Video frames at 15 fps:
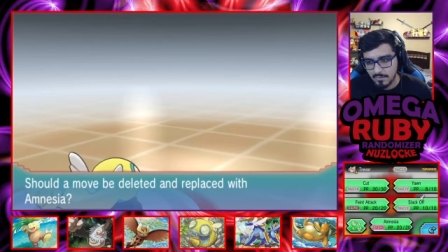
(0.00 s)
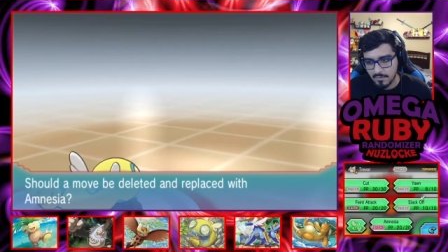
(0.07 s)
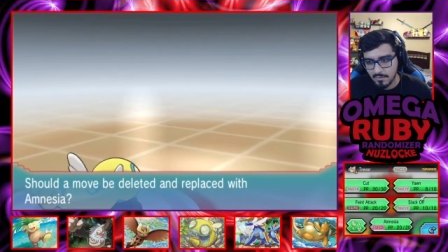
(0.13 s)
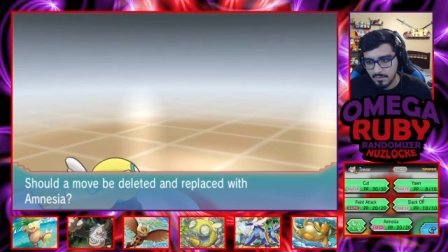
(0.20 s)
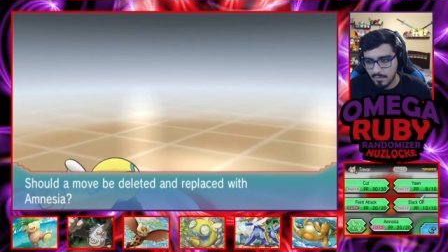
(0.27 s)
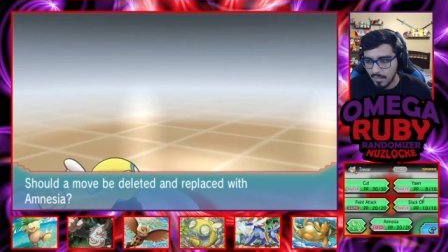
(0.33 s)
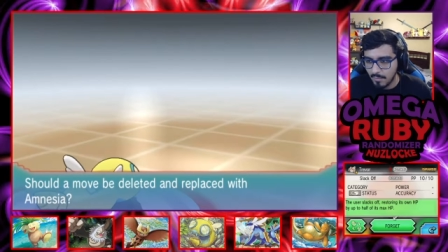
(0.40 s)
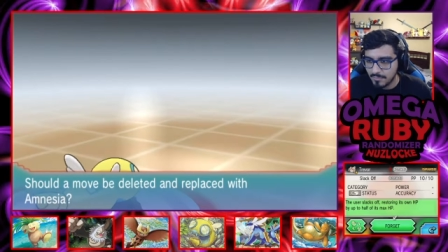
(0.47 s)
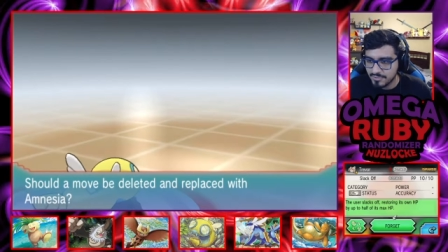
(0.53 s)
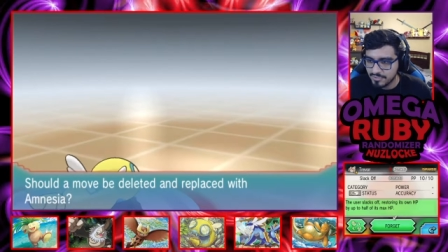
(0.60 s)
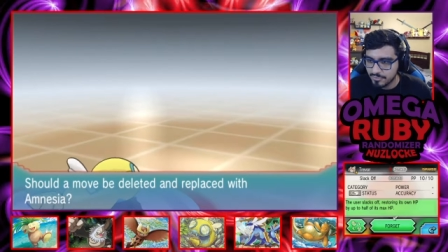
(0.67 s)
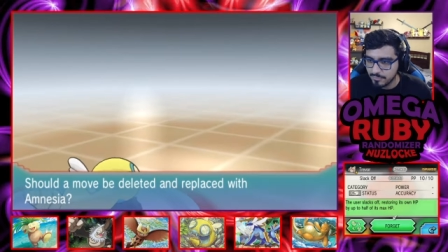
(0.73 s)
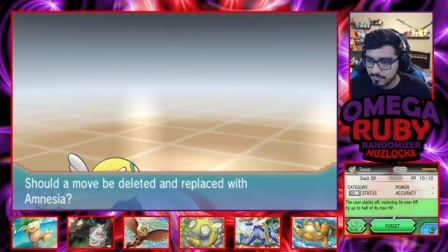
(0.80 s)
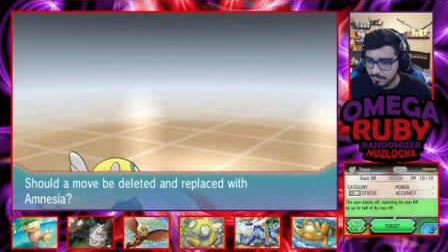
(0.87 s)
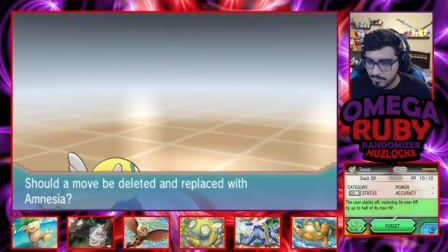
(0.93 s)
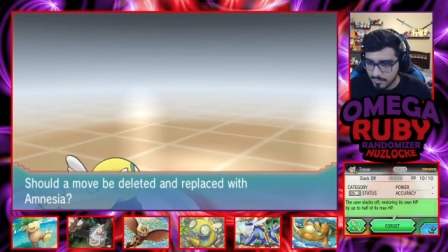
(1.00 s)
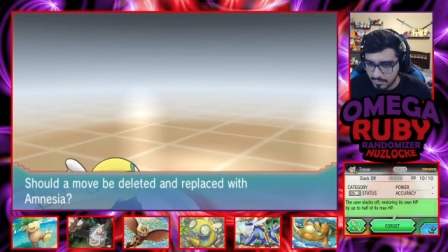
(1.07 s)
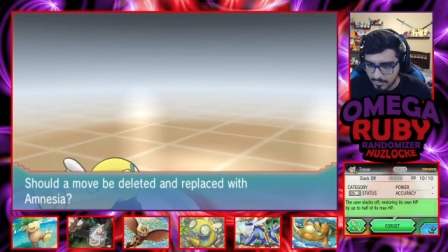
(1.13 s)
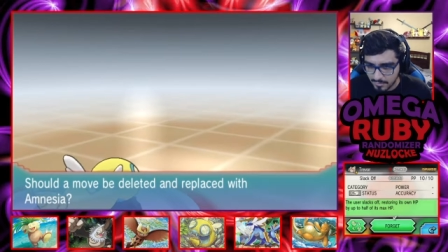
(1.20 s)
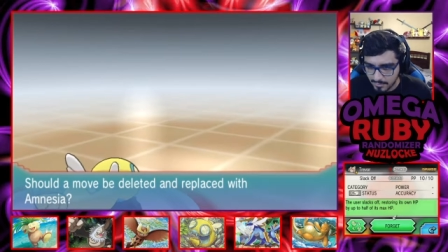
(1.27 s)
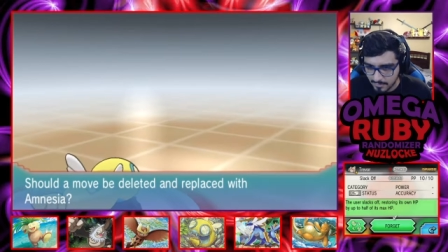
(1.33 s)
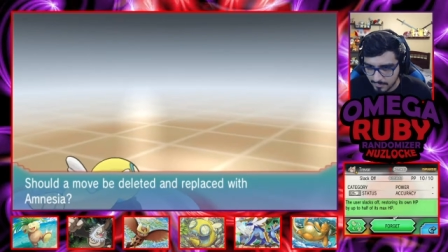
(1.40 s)
How much do you... Like,
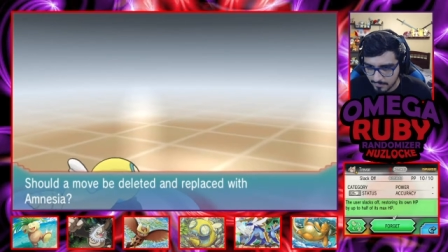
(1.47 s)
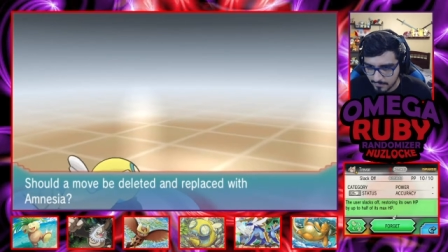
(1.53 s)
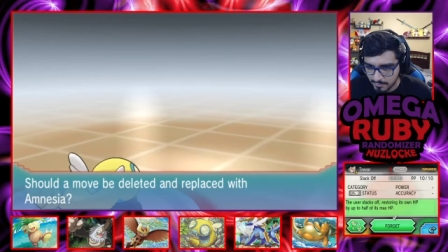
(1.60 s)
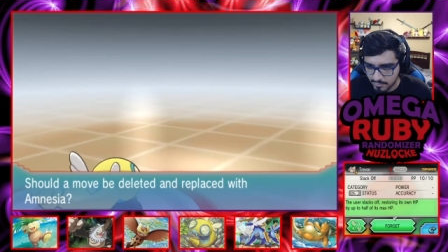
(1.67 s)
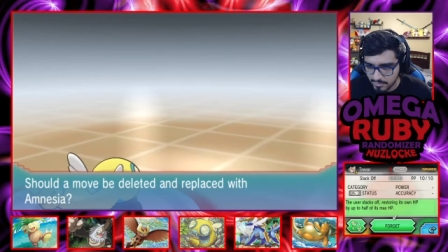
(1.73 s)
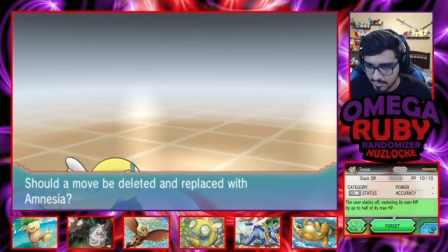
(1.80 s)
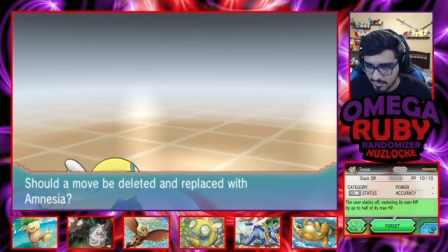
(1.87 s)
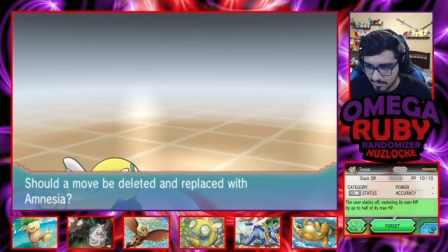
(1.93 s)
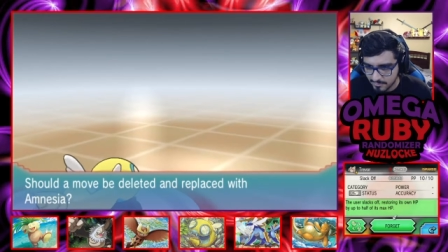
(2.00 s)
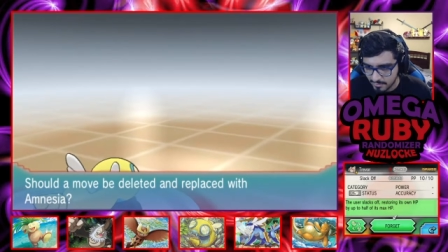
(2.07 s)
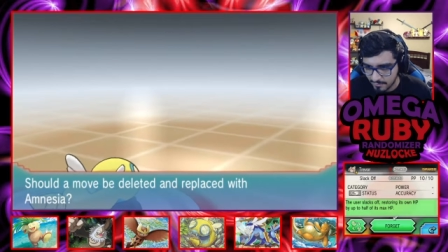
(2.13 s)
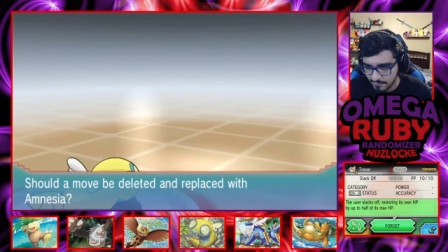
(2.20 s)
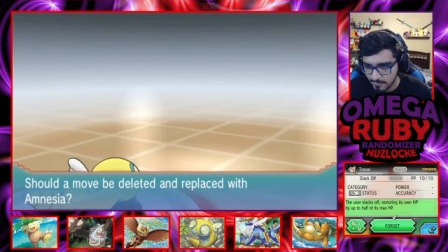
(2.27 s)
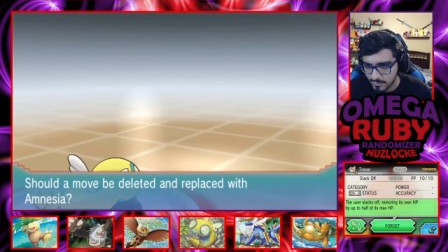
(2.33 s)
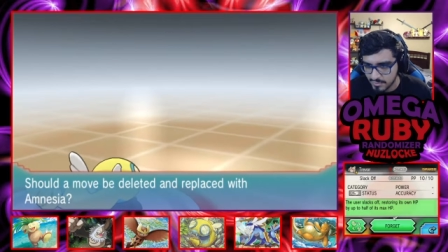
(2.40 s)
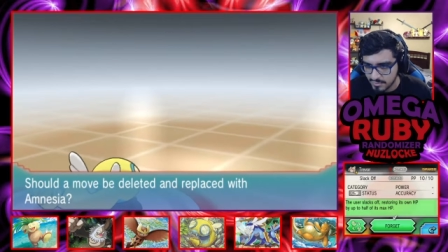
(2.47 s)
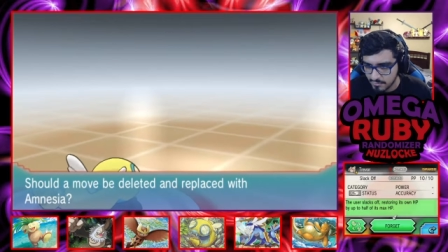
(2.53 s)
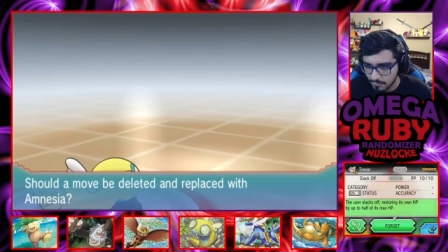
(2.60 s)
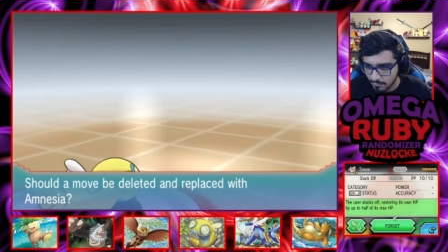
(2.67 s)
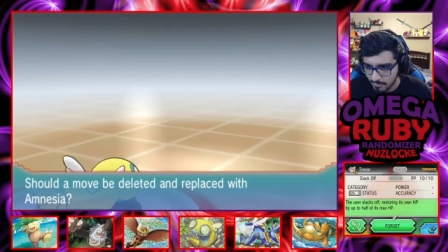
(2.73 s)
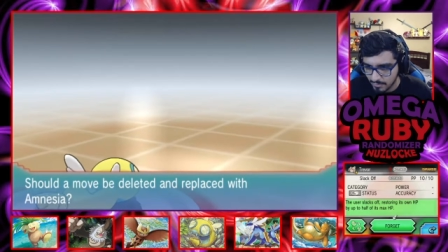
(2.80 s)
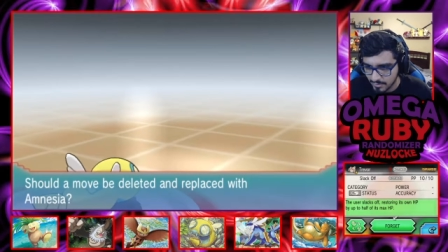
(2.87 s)
the user starts off
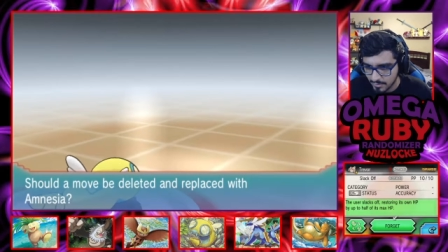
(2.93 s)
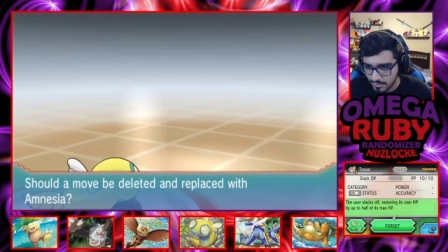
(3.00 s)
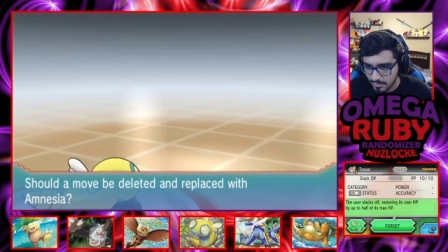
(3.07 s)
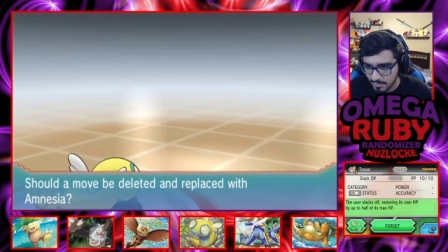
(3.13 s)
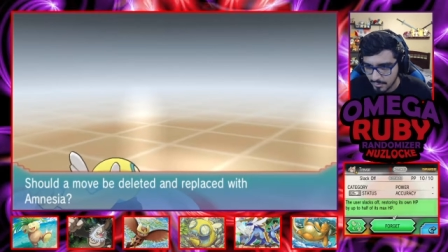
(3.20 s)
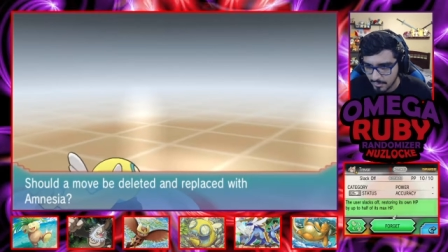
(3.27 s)
restoring